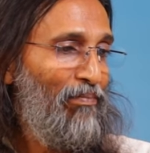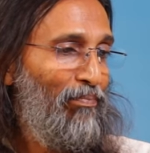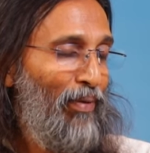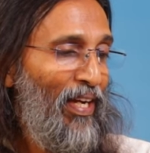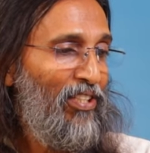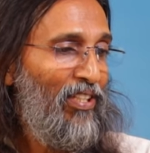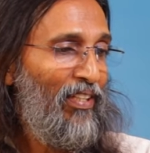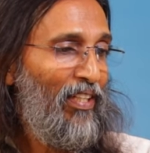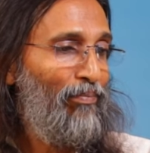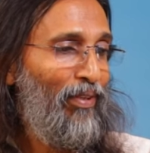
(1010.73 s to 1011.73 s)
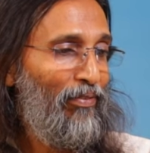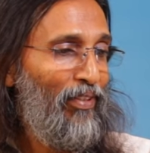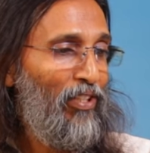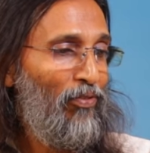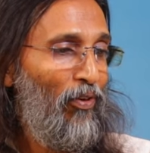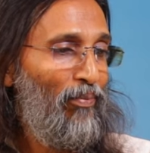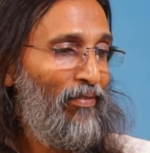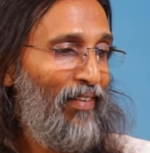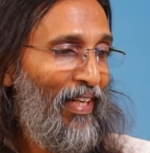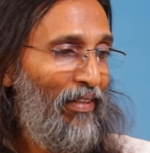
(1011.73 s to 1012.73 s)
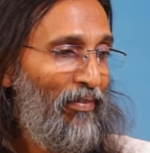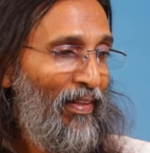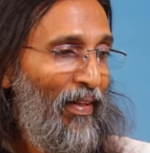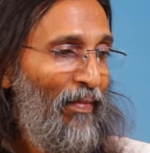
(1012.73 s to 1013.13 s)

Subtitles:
impatient and perverse form of love,